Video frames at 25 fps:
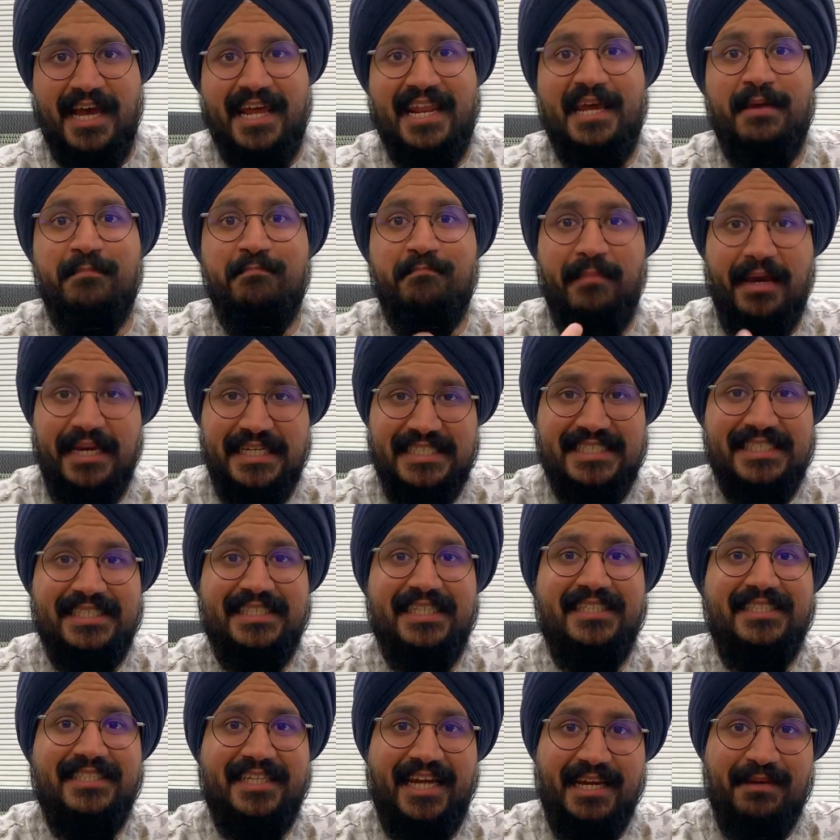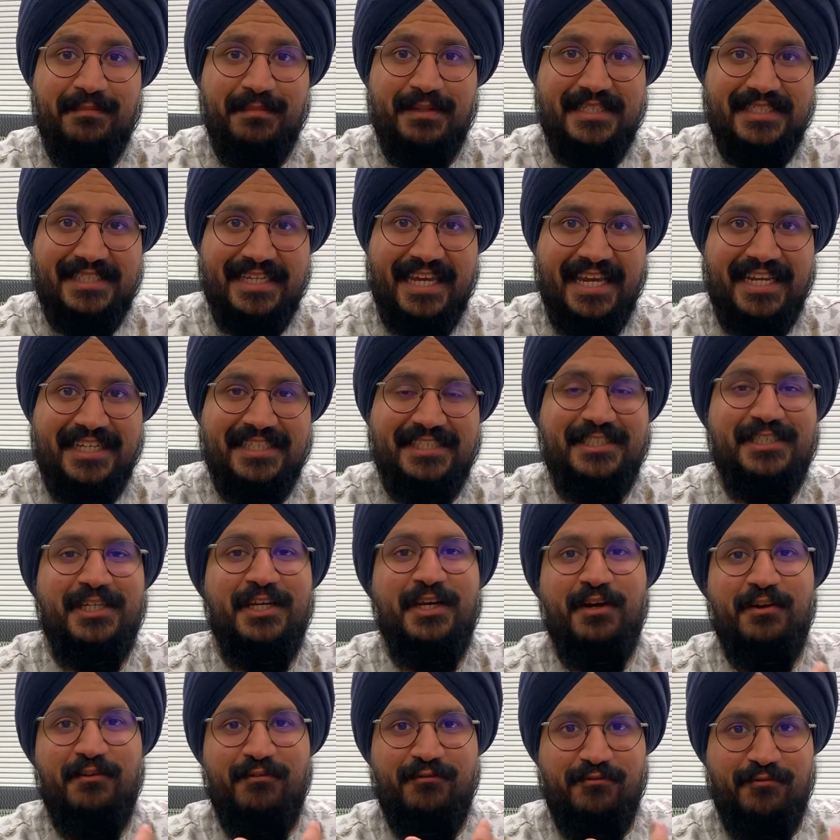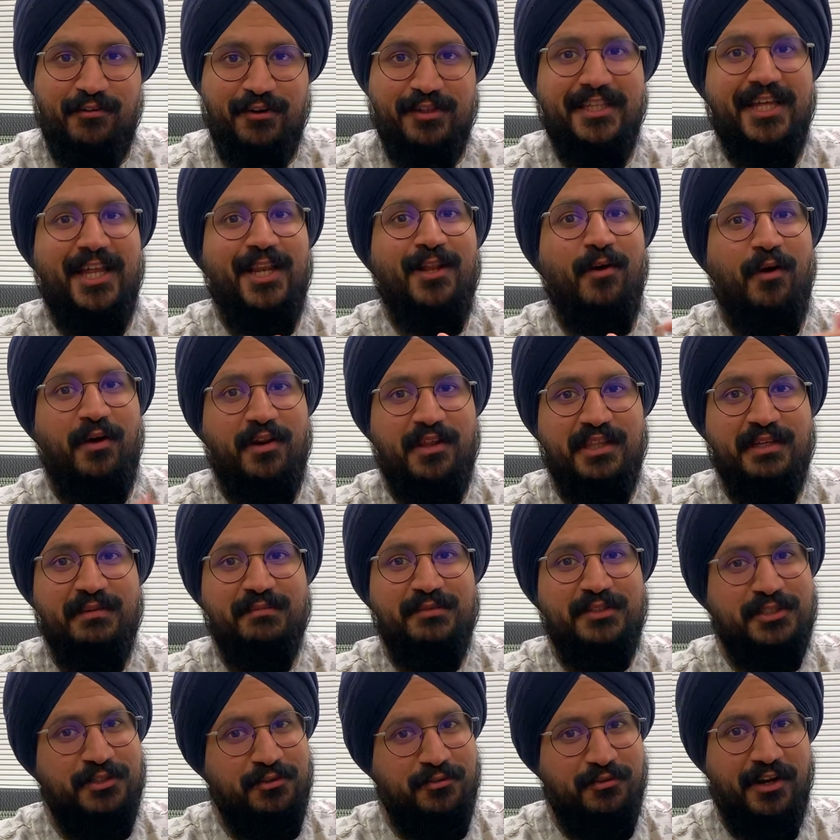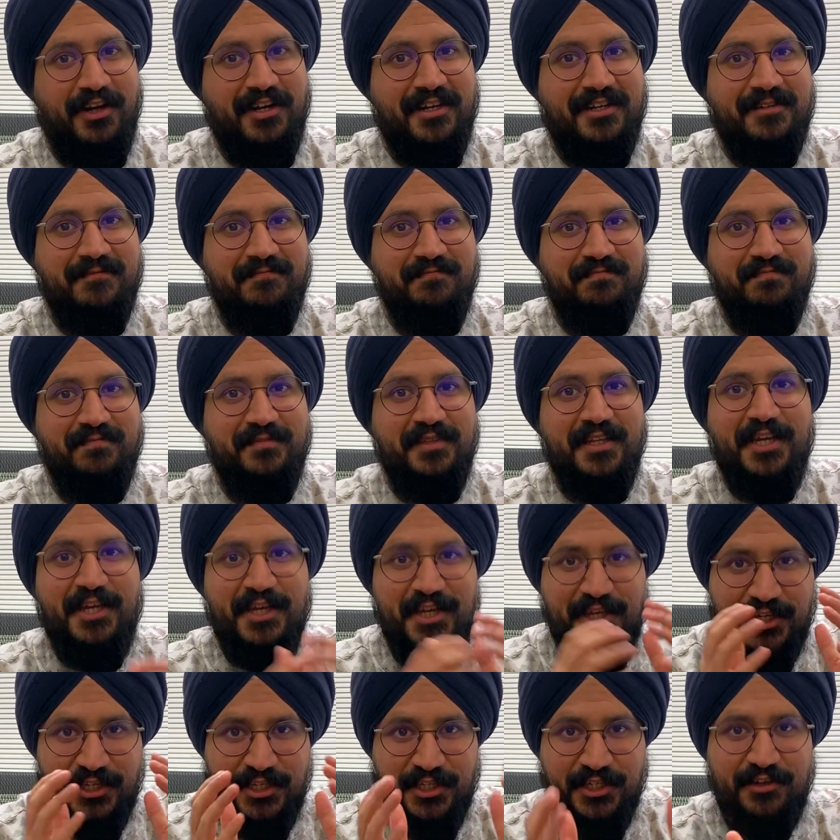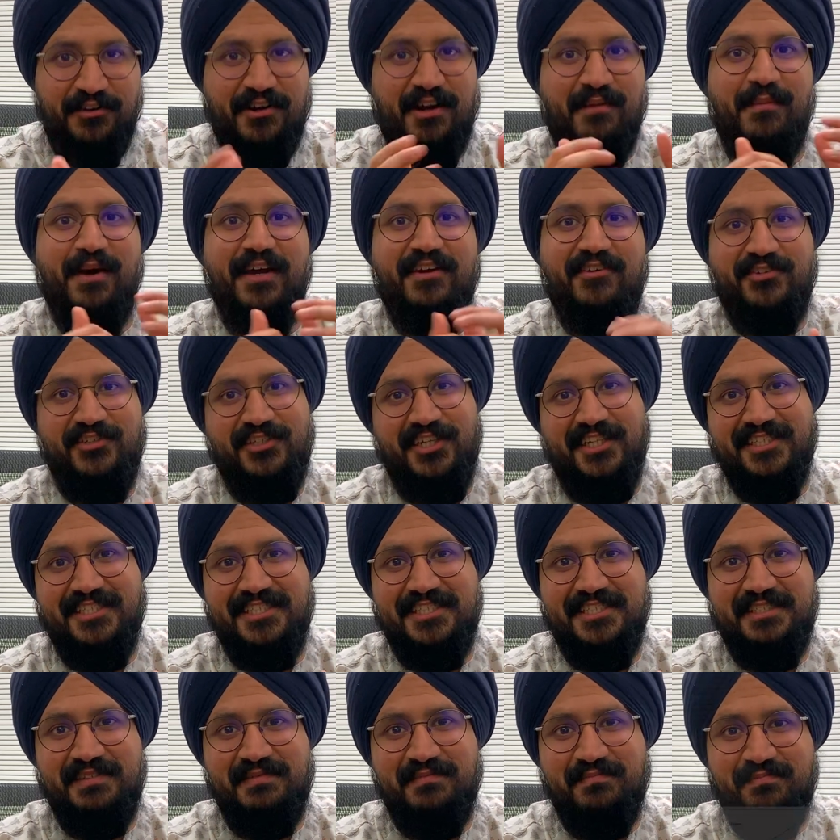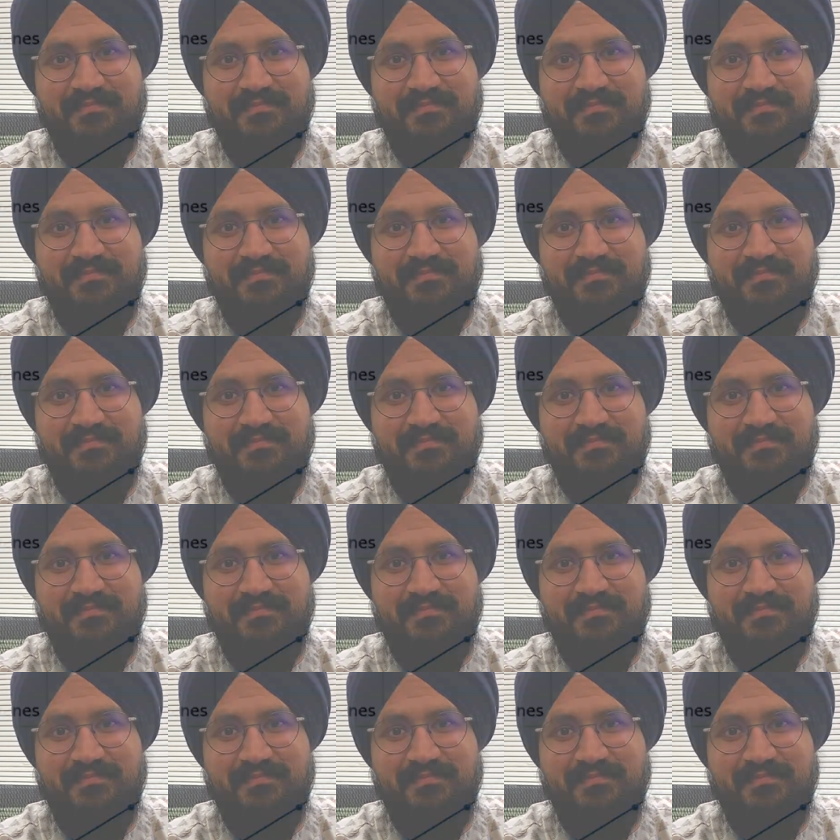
and I measured the time it takes for the algorithms to run. Here are my results.